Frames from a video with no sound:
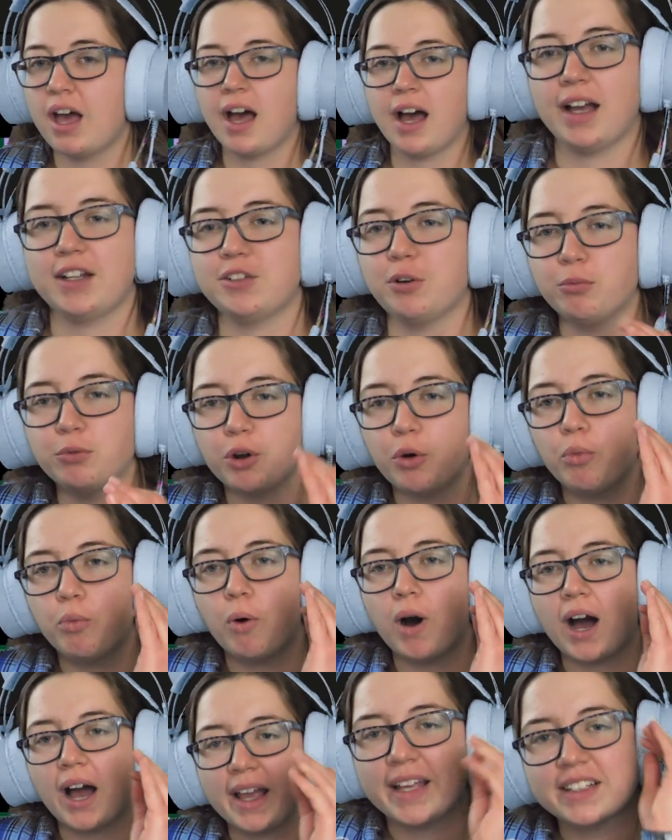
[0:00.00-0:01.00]
I don't know
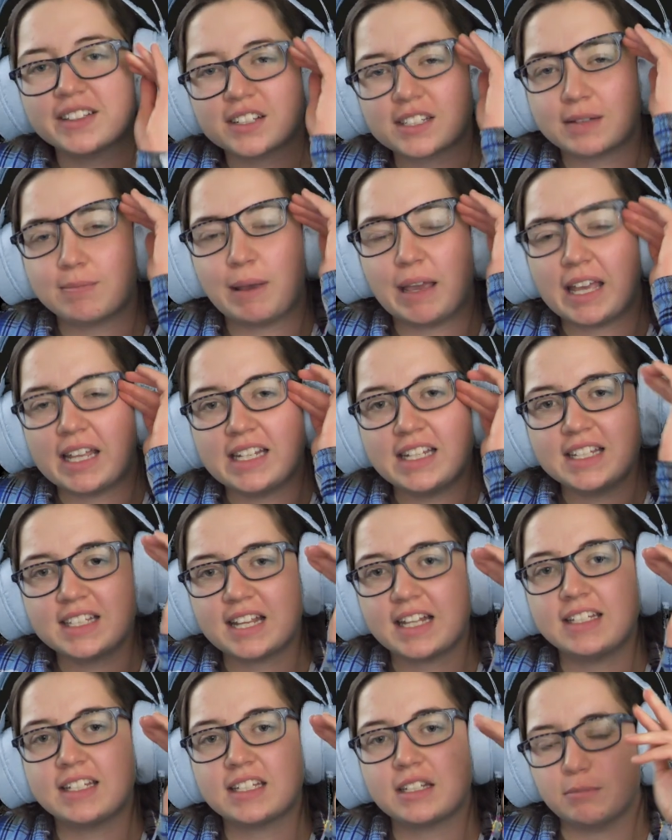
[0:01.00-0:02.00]
why. It doesn't make any
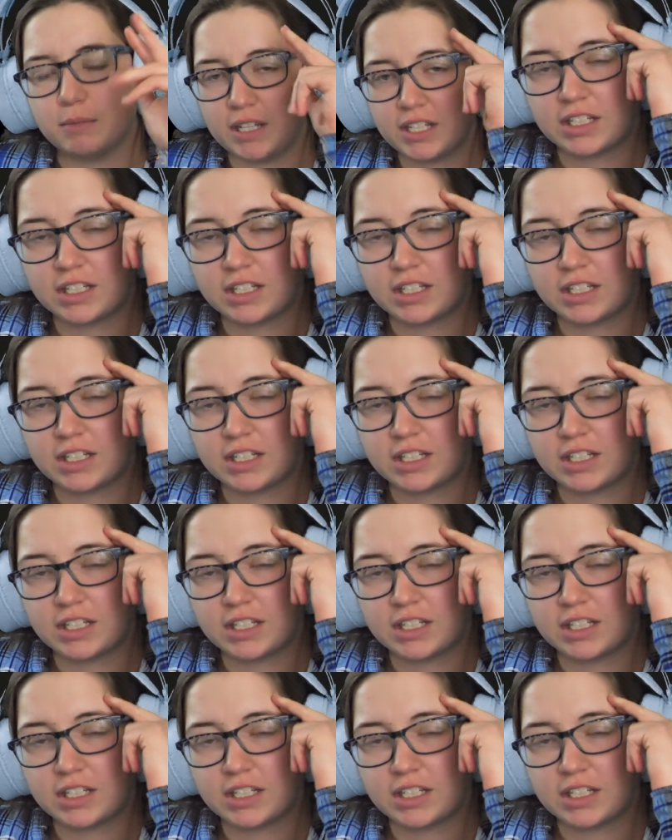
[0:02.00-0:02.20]
sense to me.